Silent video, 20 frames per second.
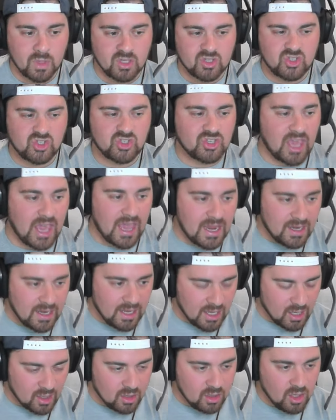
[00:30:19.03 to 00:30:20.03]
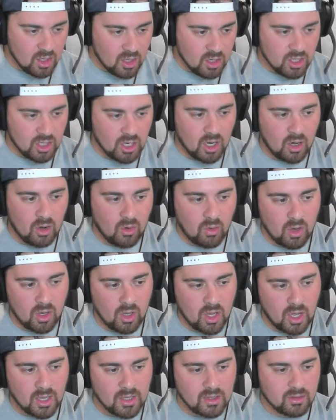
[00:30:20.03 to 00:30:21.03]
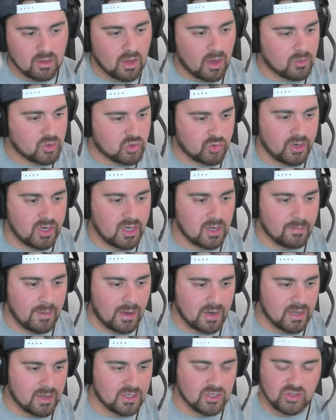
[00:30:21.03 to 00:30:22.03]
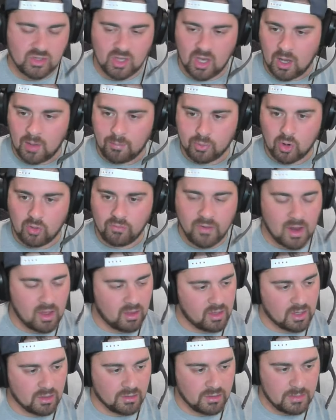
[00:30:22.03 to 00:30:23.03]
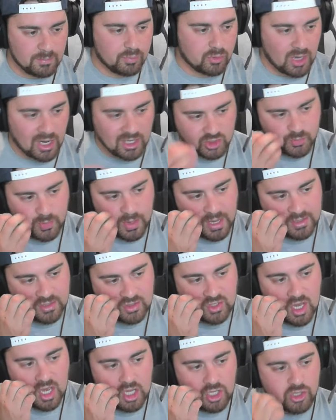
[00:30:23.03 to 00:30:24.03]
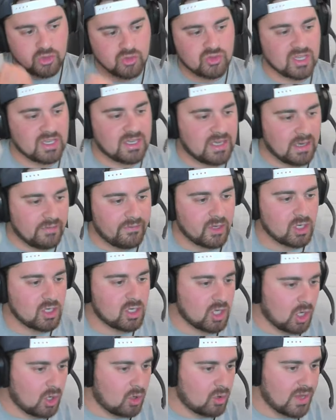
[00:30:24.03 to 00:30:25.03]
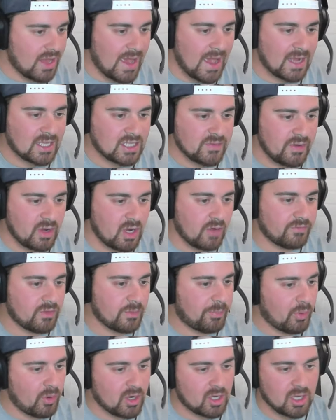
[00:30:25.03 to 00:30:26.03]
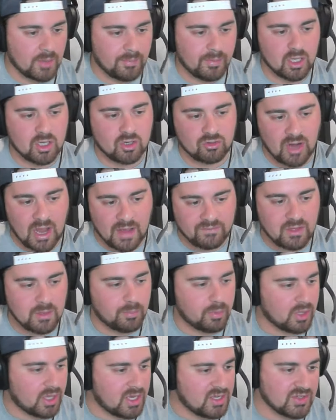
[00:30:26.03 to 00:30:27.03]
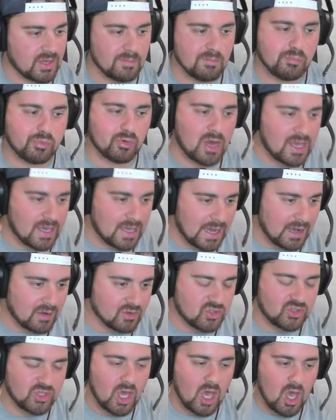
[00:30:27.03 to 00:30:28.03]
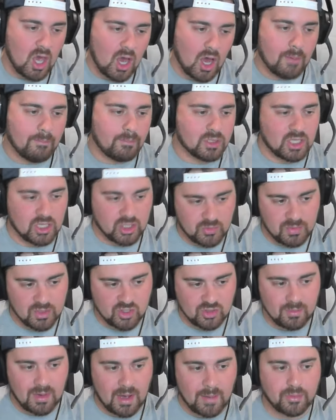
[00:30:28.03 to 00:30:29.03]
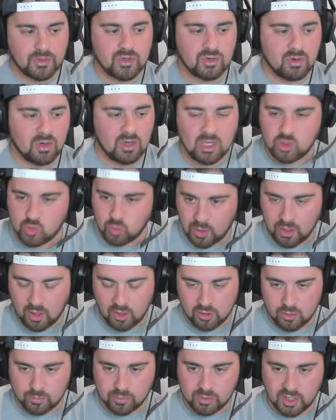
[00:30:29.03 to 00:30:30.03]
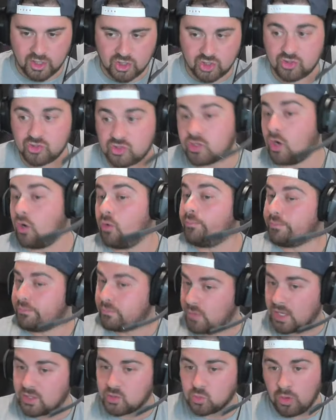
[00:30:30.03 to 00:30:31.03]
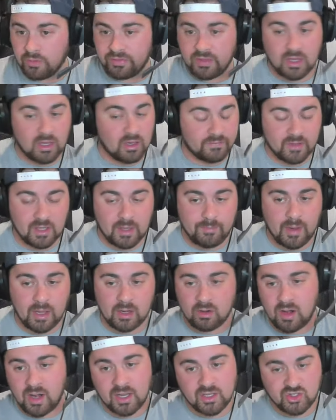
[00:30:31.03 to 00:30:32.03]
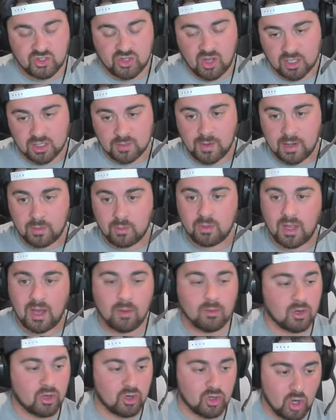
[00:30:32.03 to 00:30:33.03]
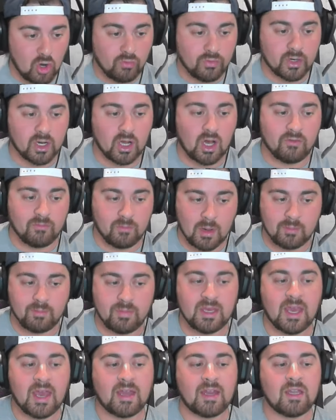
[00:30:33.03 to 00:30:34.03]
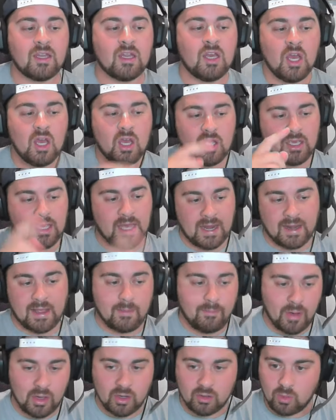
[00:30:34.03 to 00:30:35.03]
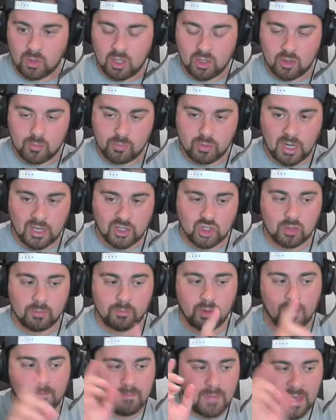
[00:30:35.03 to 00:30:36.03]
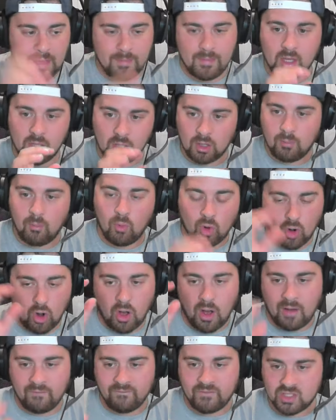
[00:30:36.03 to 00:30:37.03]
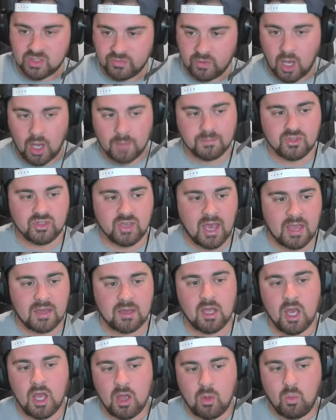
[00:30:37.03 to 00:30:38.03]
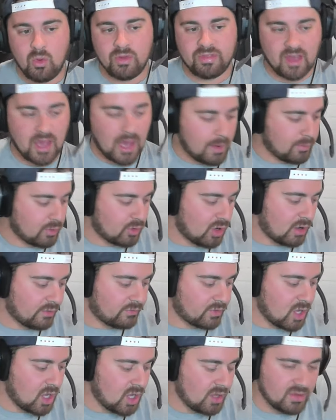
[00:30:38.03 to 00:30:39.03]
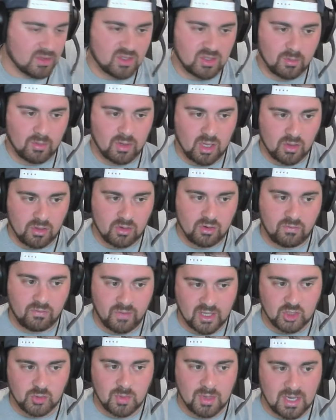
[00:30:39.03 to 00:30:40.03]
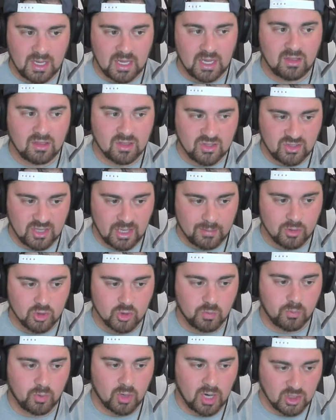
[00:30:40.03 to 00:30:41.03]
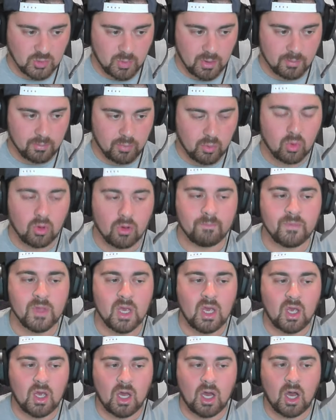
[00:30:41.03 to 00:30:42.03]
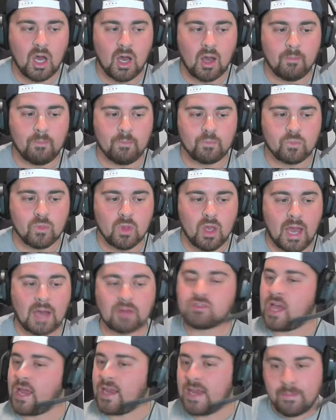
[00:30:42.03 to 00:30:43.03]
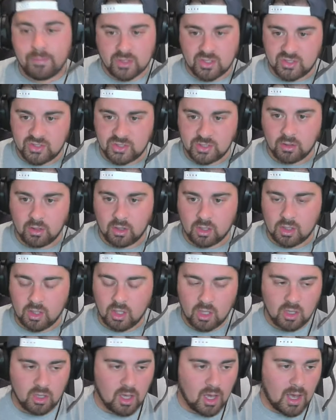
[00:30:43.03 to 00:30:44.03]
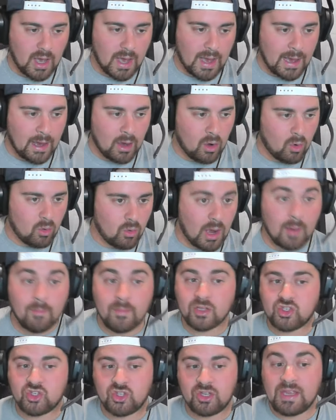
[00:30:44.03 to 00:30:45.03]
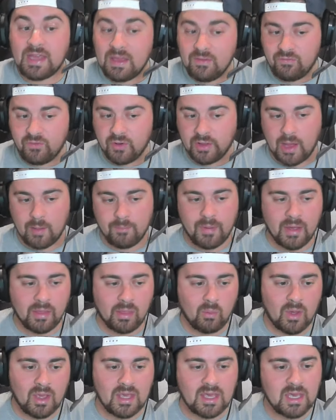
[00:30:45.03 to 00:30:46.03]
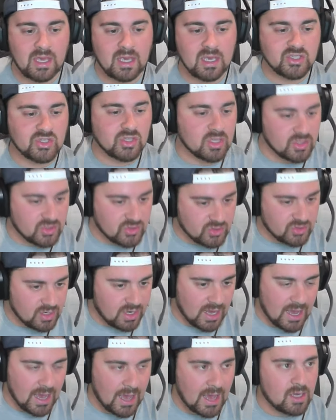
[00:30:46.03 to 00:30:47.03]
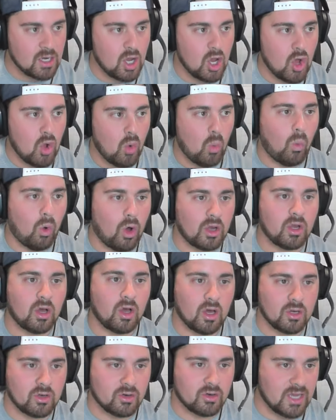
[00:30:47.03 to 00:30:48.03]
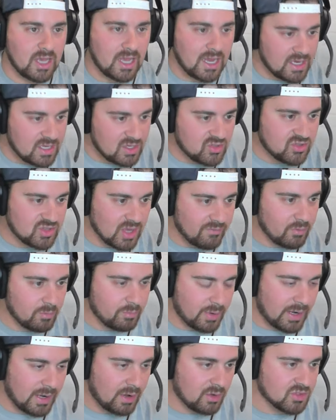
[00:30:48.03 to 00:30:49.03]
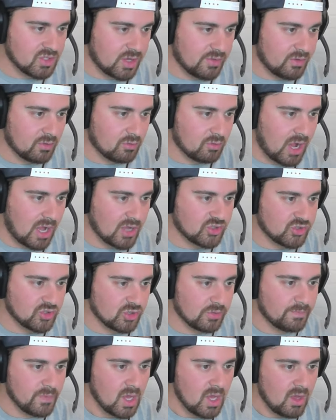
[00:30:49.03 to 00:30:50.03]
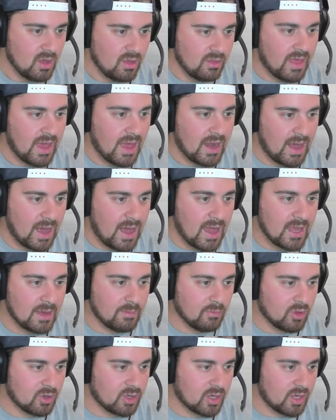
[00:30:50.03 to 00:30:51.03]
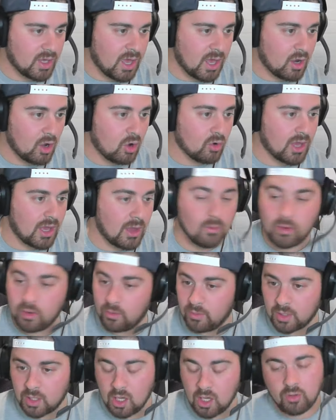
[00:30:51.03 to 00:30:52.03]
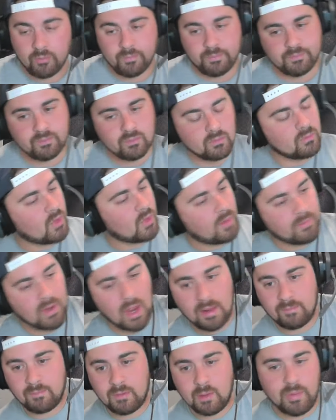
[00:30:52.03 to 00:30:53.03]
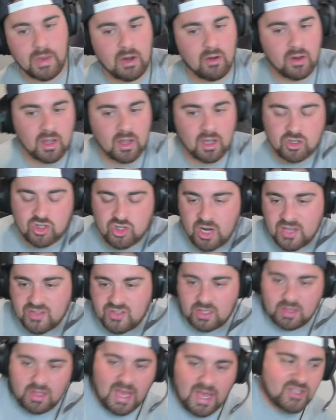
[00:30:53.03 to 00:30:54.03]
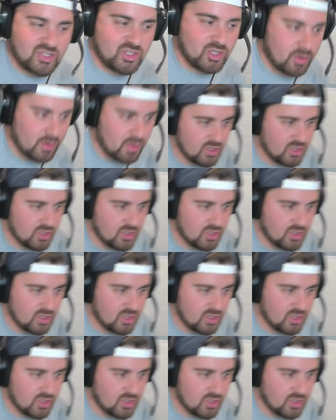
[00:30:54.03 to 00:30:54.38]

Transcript: Skating, you know, I was reading about his profile at Elite Prospects. Used a give and go to activate off the point, a couple of crafty plays on breakouts, but does miss some opportunities when under pressure. So that's one thing you have to get better at. I just talked about it with how good Novikov might be at it. You got to get better when under pressure, but maybe a little more offensive upside with Komarov than some of the other defensemen in the Sabres prospect pool. How dynamic does he look? How much did he fill out, by the way? He is listed at 187 pounds on the roster that I am looking at. Okay, here we go. I'm comparing and contrasting last year to